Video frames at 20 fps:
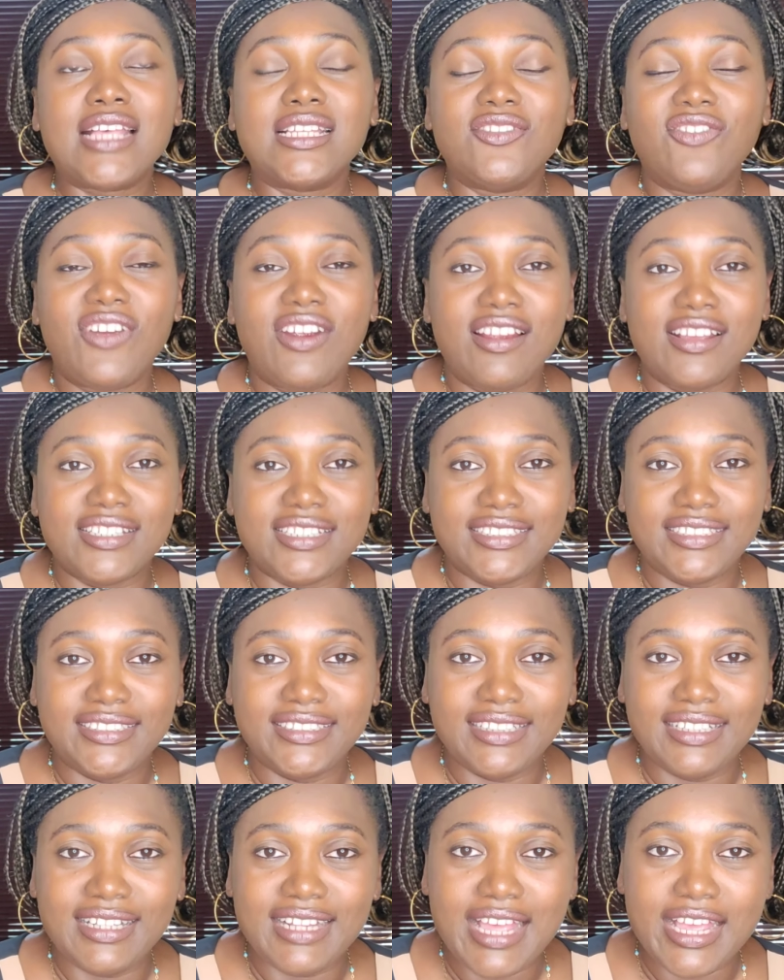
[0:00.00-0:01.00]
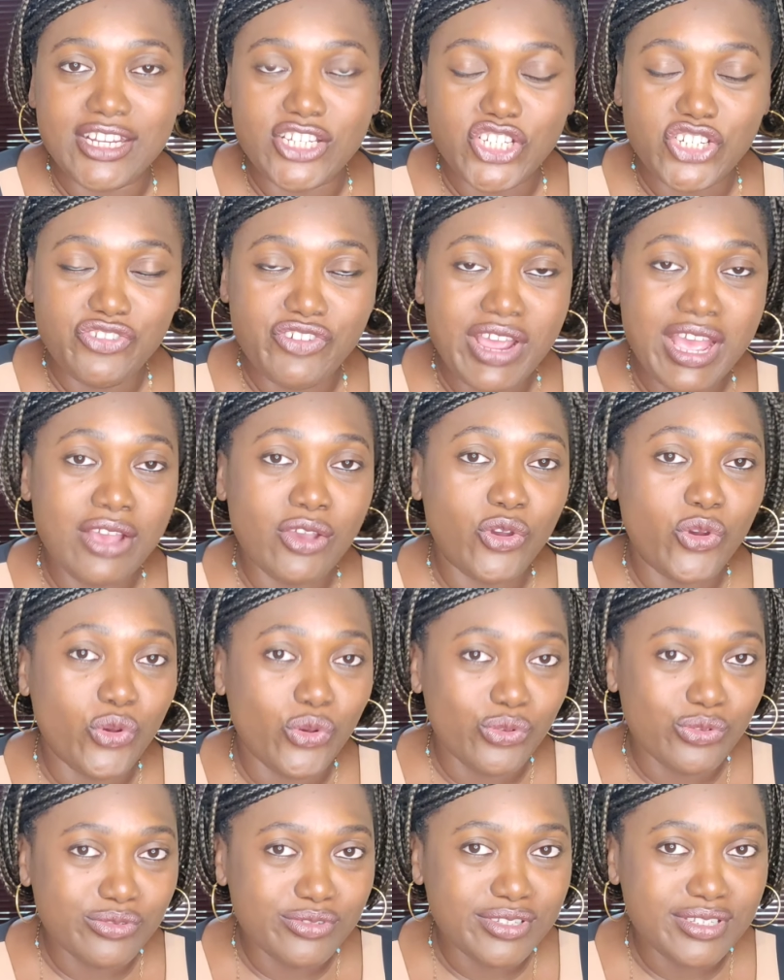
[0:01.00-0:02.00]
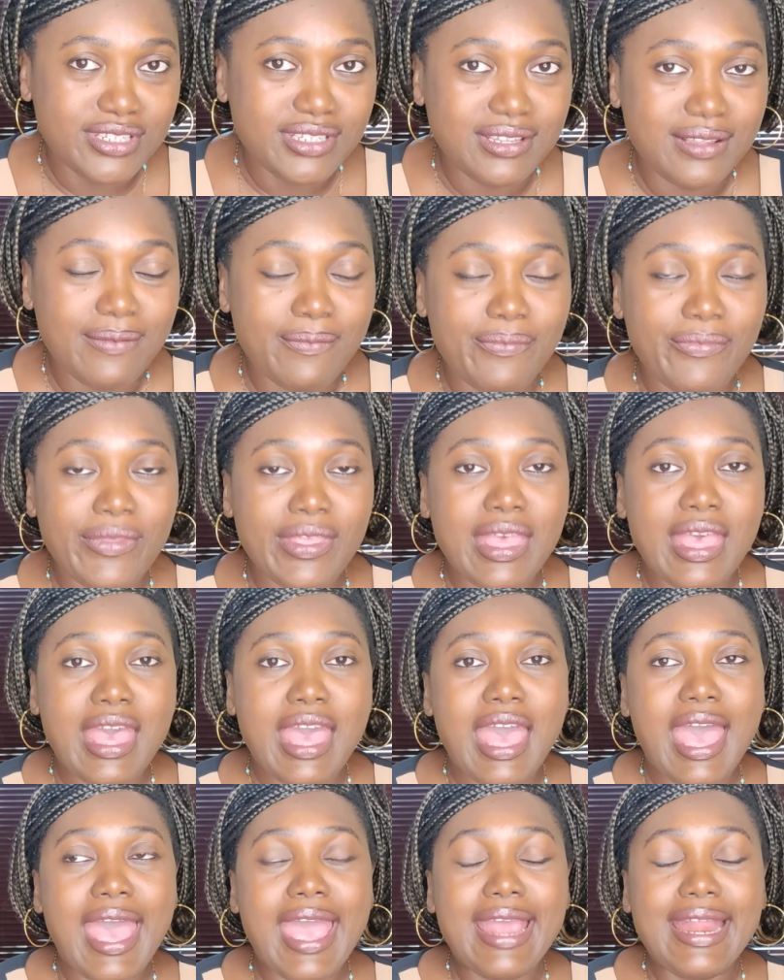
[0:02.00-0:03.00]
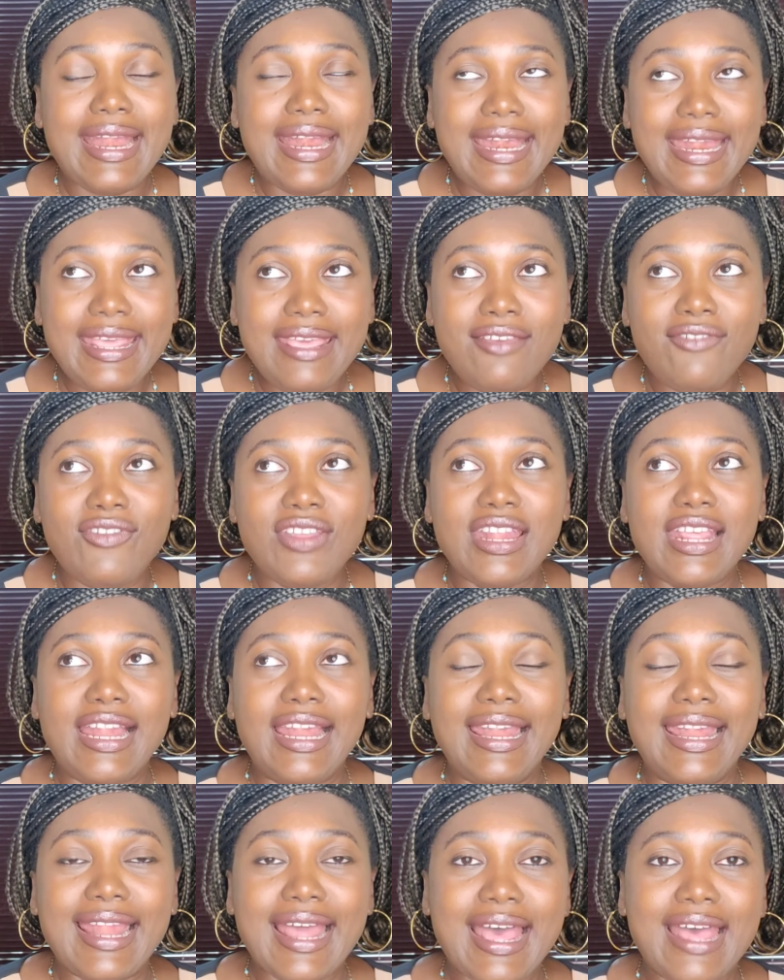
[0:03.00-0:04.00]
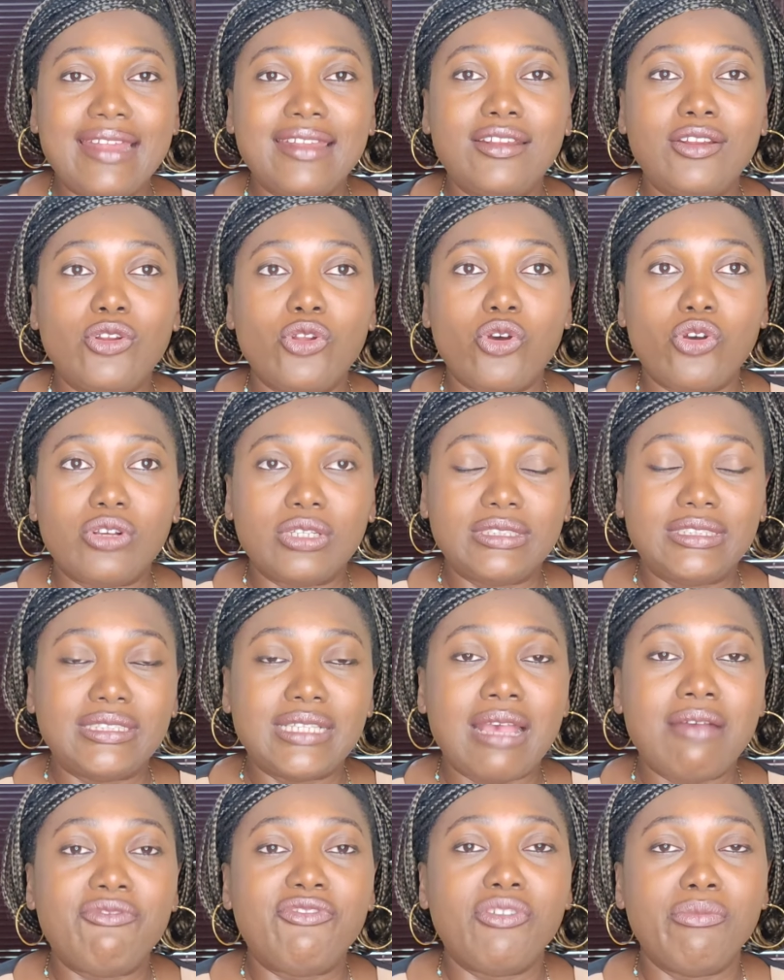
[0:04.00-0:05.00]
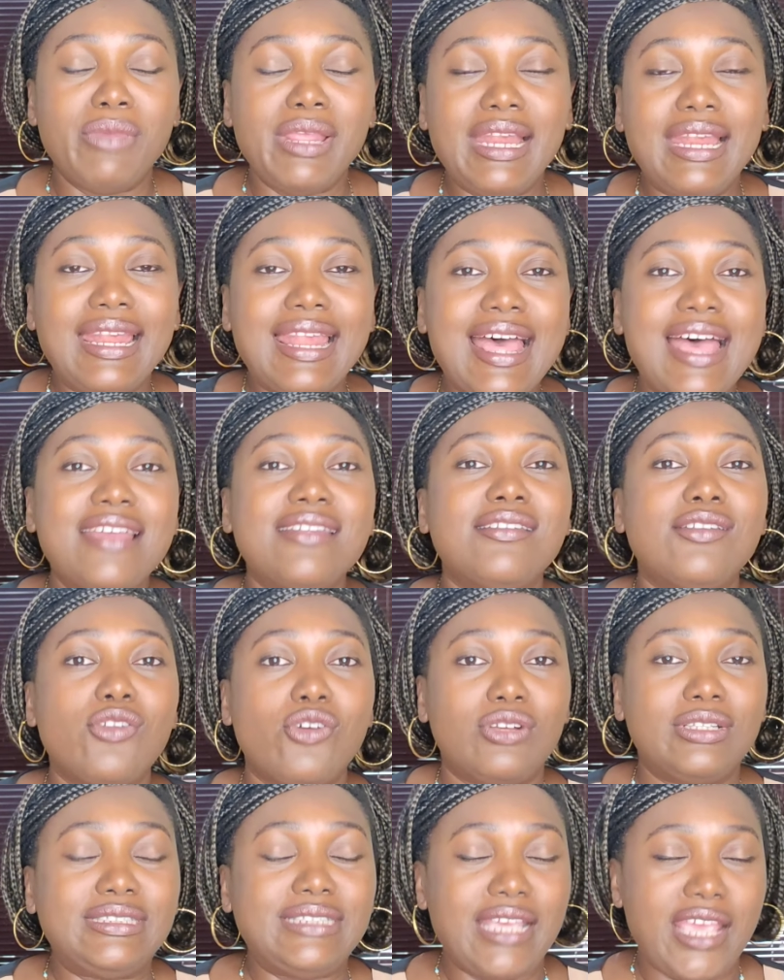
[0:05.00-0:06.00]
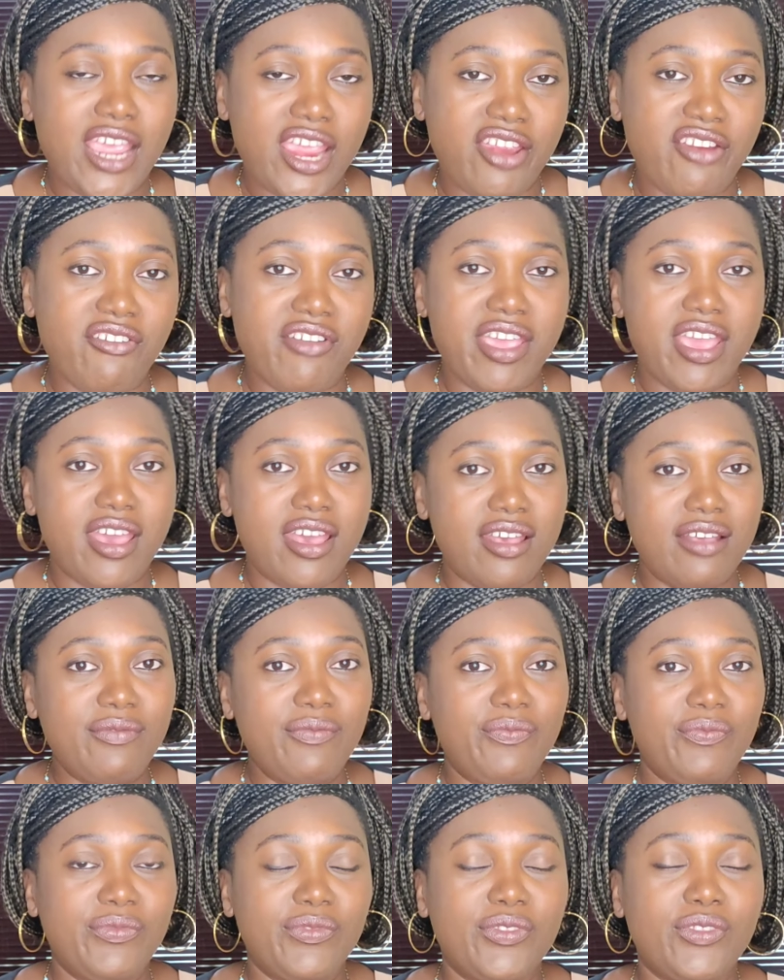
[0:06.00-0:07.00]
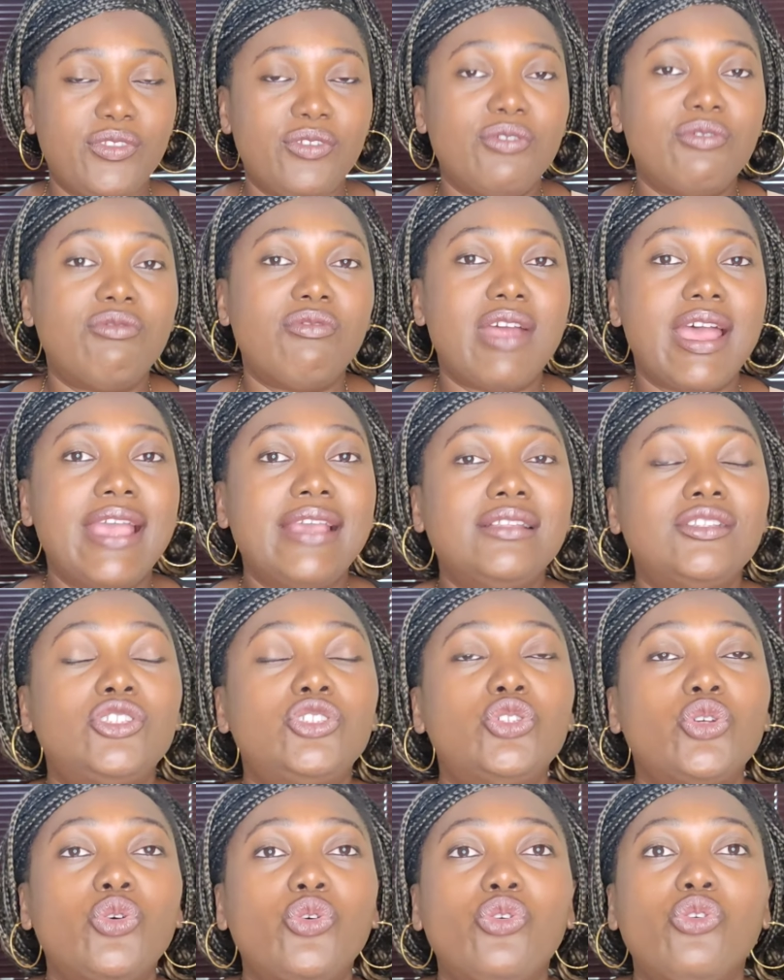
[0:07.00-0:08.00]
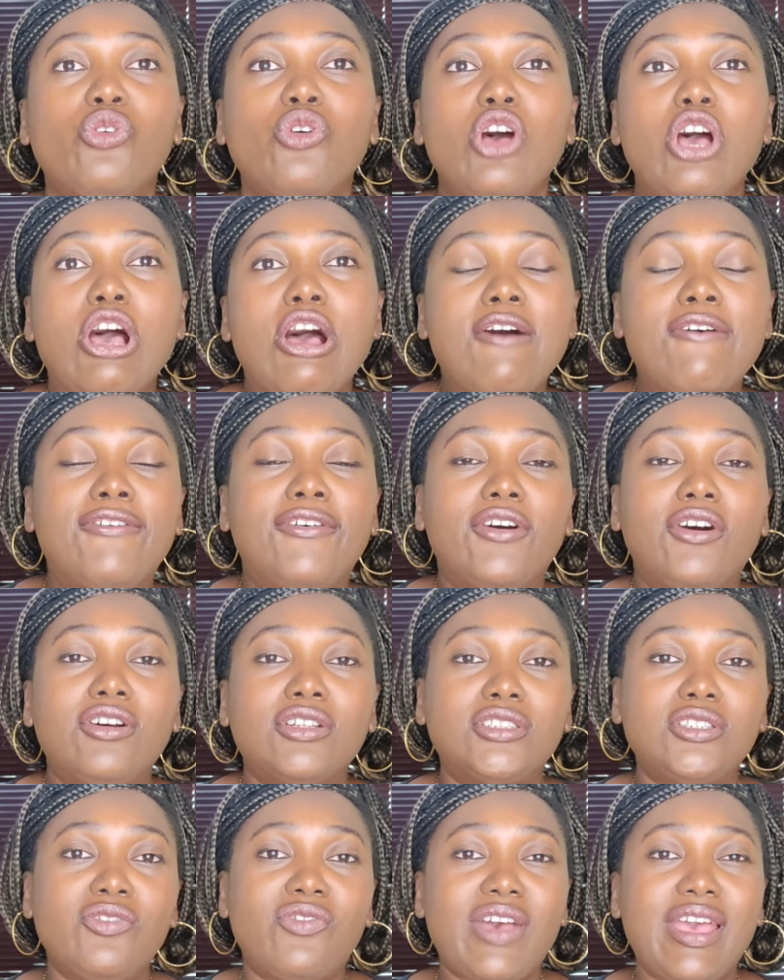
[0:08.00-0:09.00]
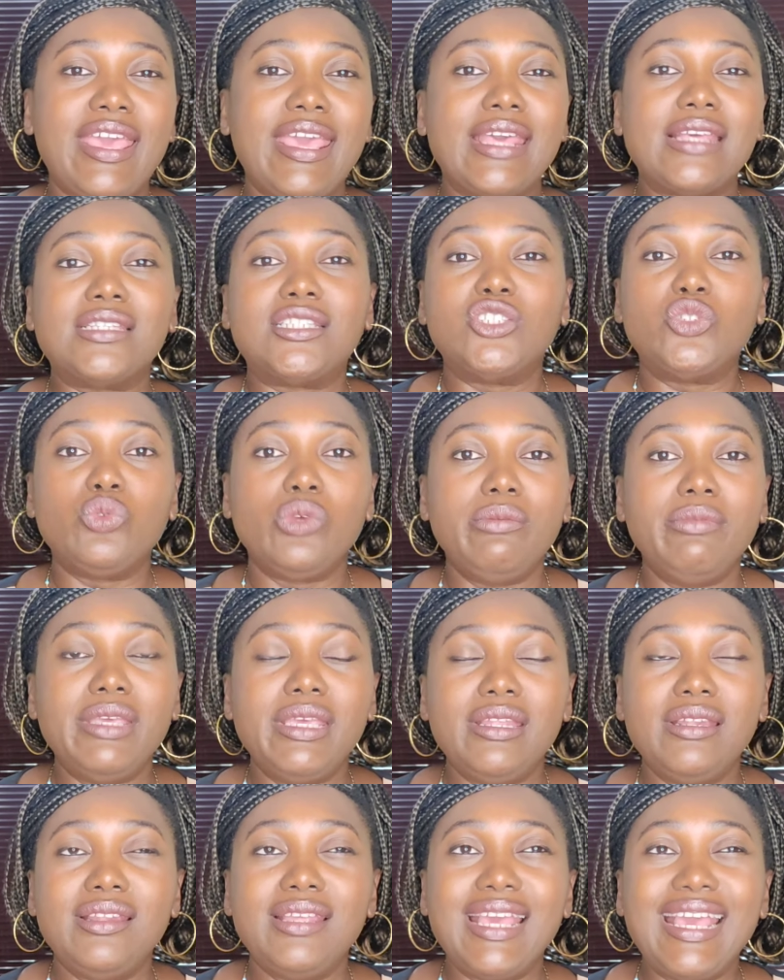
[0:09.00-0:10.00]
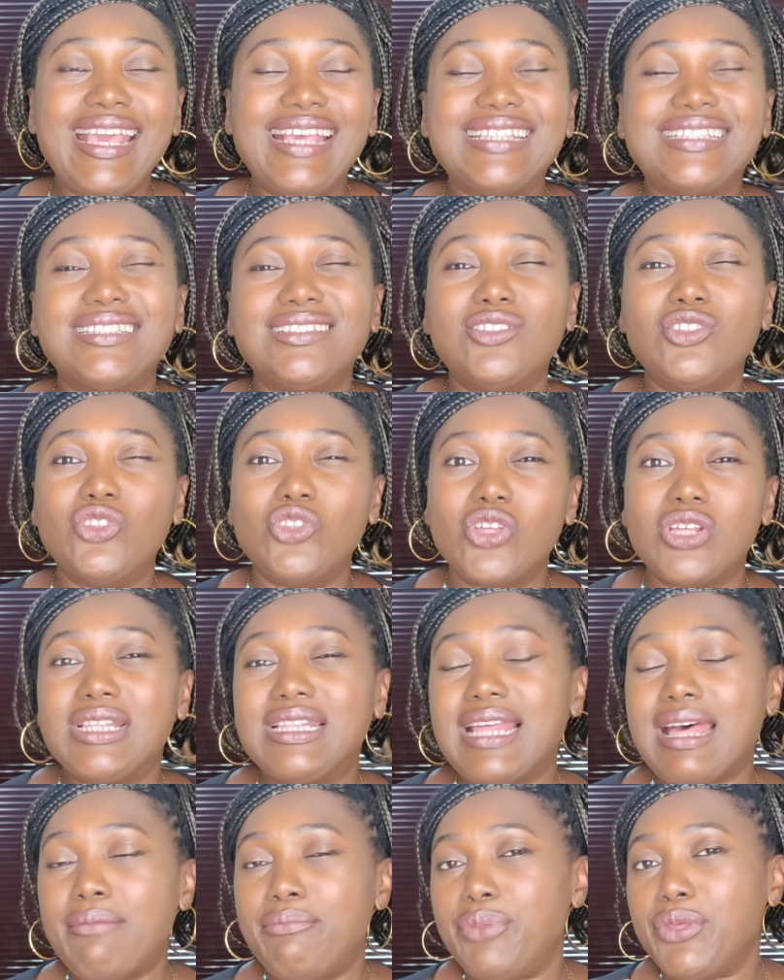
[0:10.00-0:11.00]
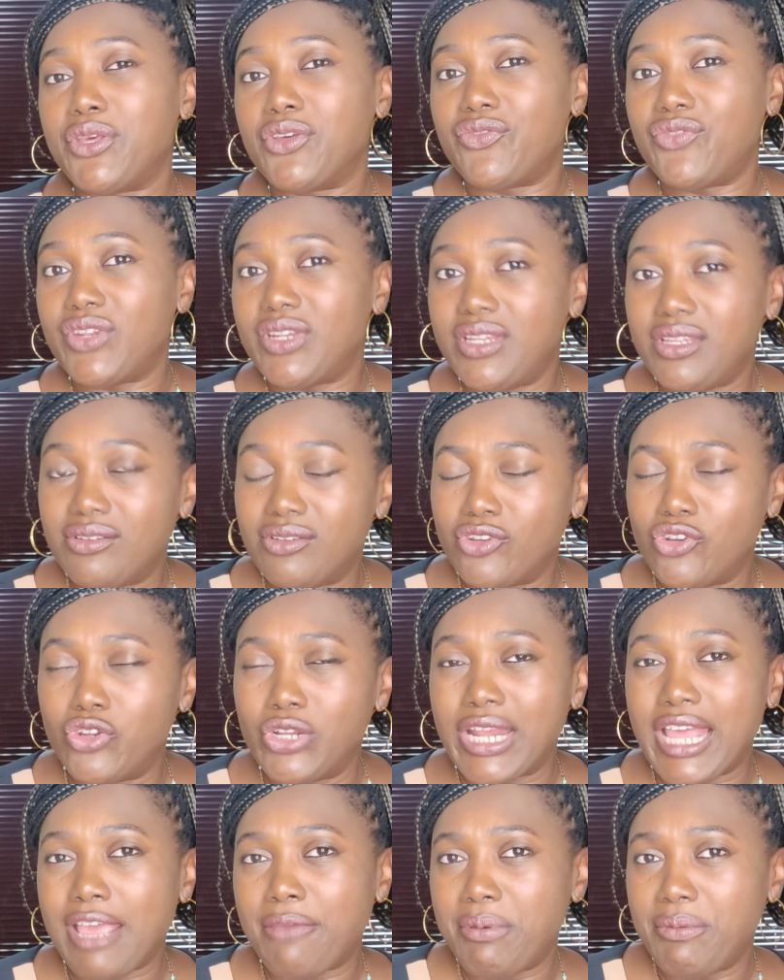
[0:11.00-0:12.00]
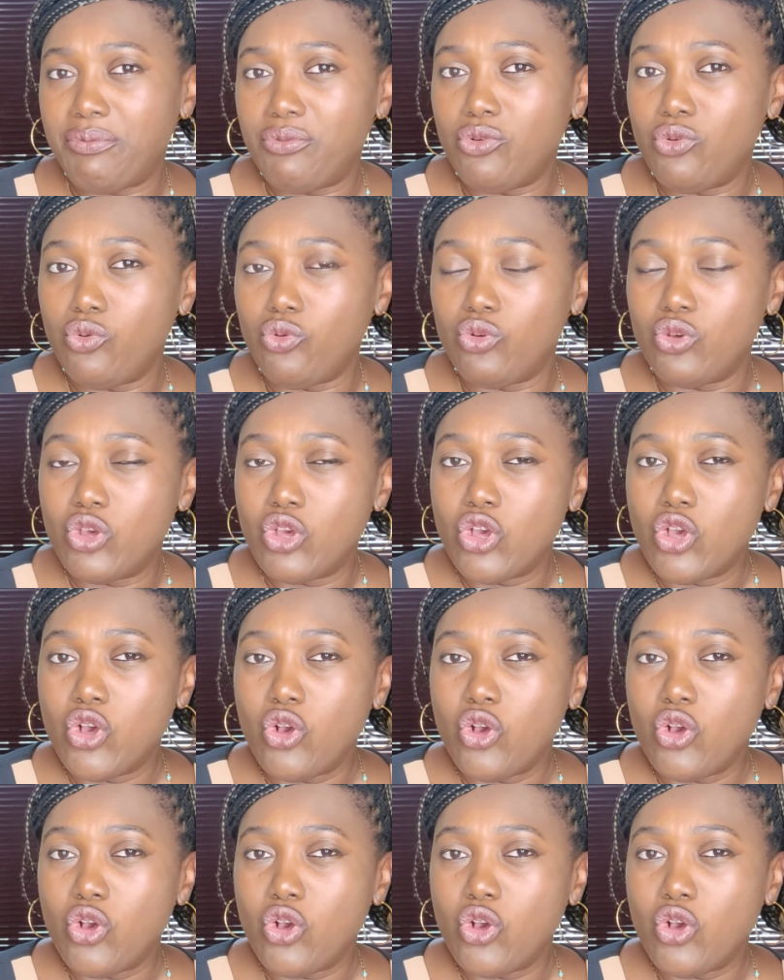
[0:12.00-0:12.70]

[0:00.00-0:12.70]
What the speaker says: as far as Nigeria goes, I live in I'm from a landlocked area, right? So for us over here, swimming is not that big of a deal, unlike people